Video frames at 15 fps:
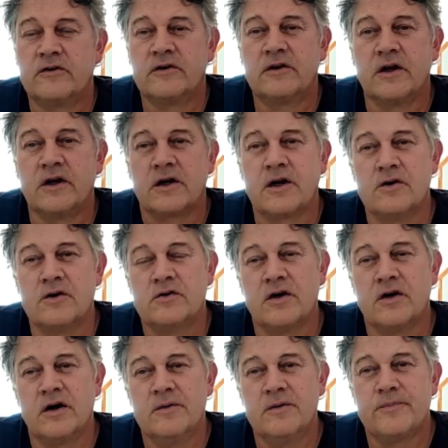Dakota.
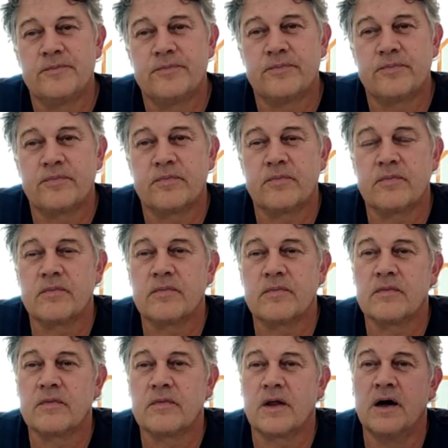DC-3,
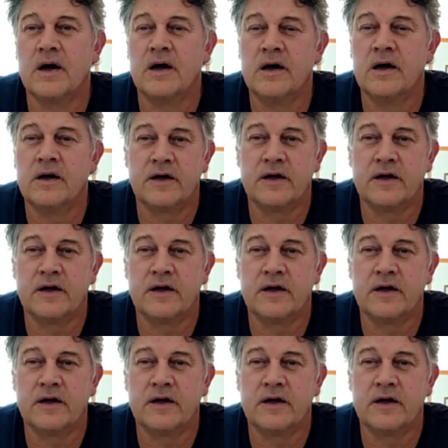known as the